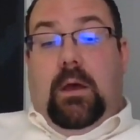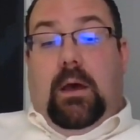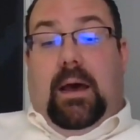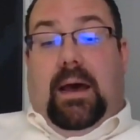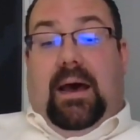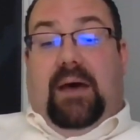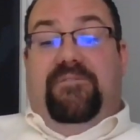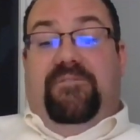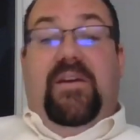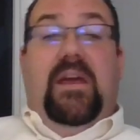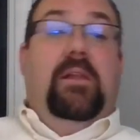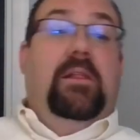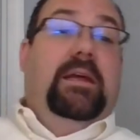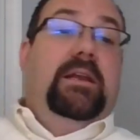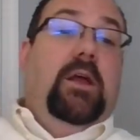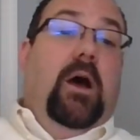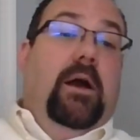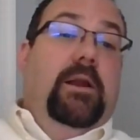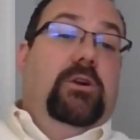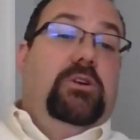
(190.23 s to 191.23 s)
Uh, failing
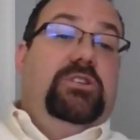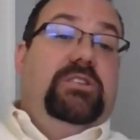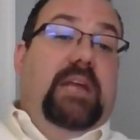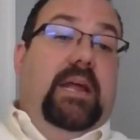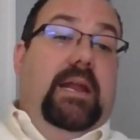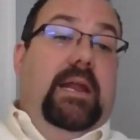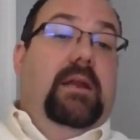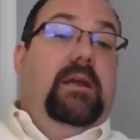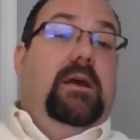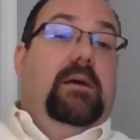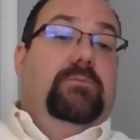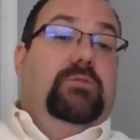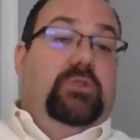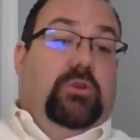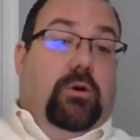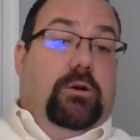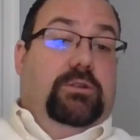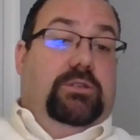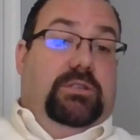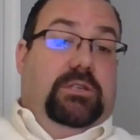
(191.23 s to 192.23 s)
to understand income
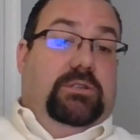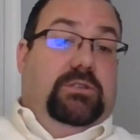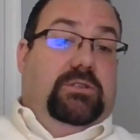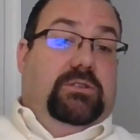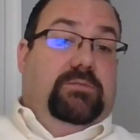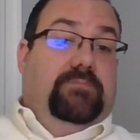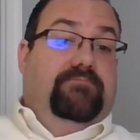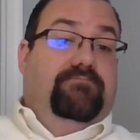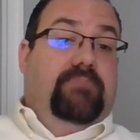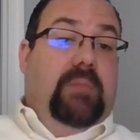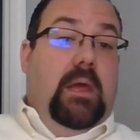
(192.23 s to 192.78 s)
sources.